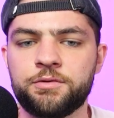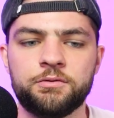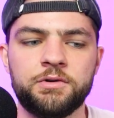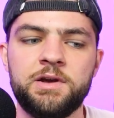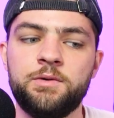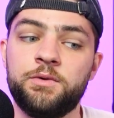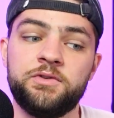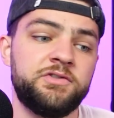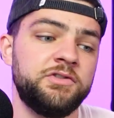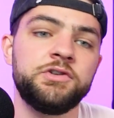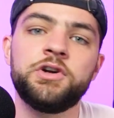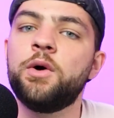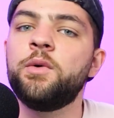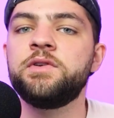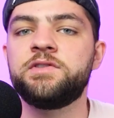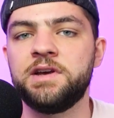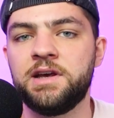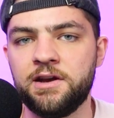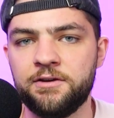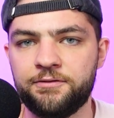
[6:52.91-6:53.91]
three, which, you know,
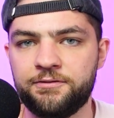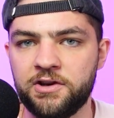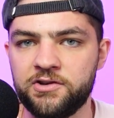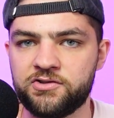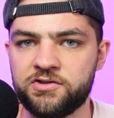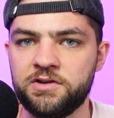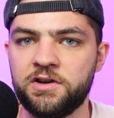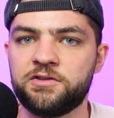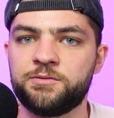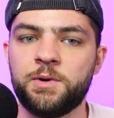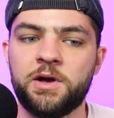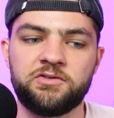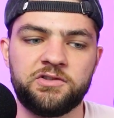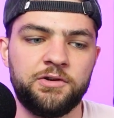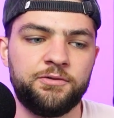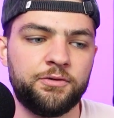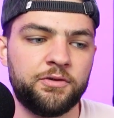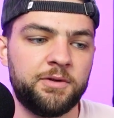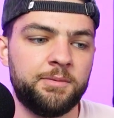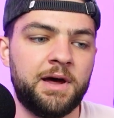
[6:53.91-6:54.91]
it's inefficient, especially
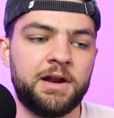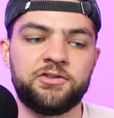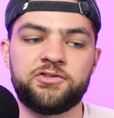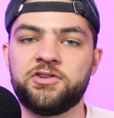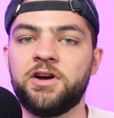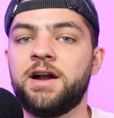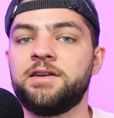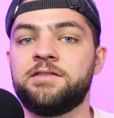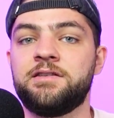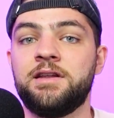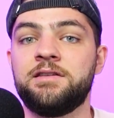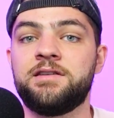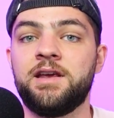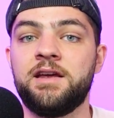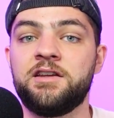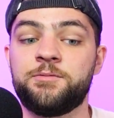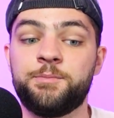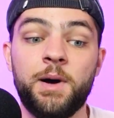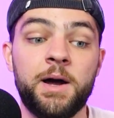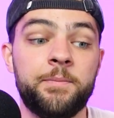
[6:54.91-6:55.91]
for the amount of shots that he
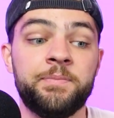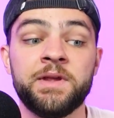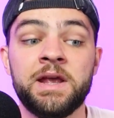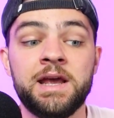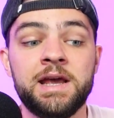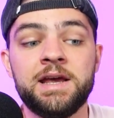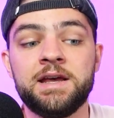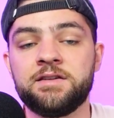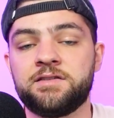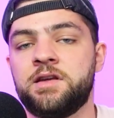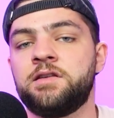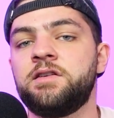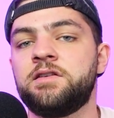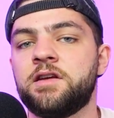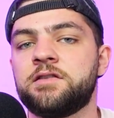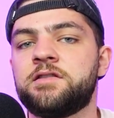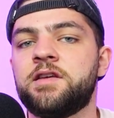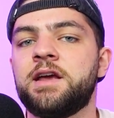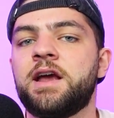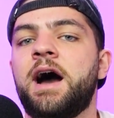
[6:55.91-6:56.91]
takes. But since he
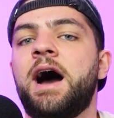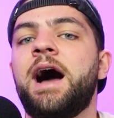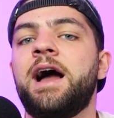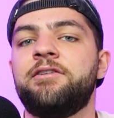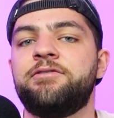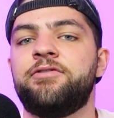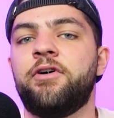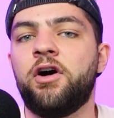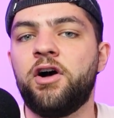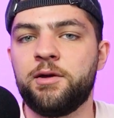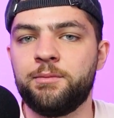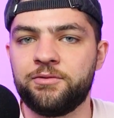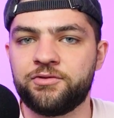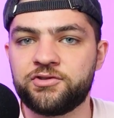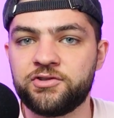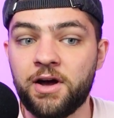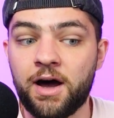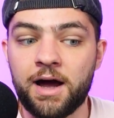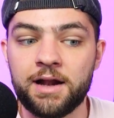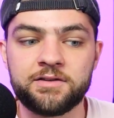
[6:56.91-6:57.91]
does take a high volume of
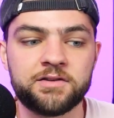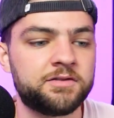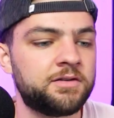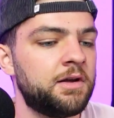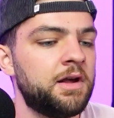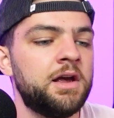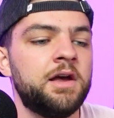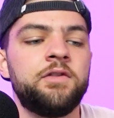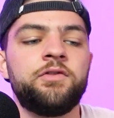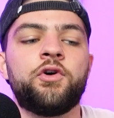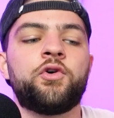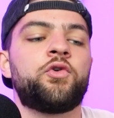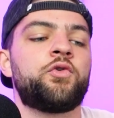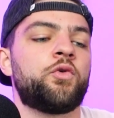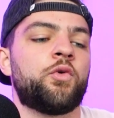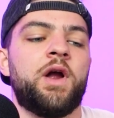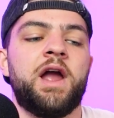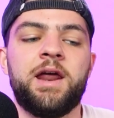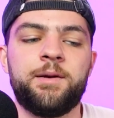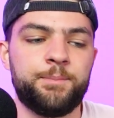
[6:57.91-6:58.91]
shots, the
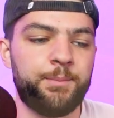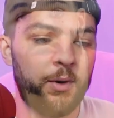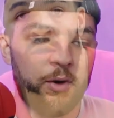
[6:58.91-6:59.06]
grand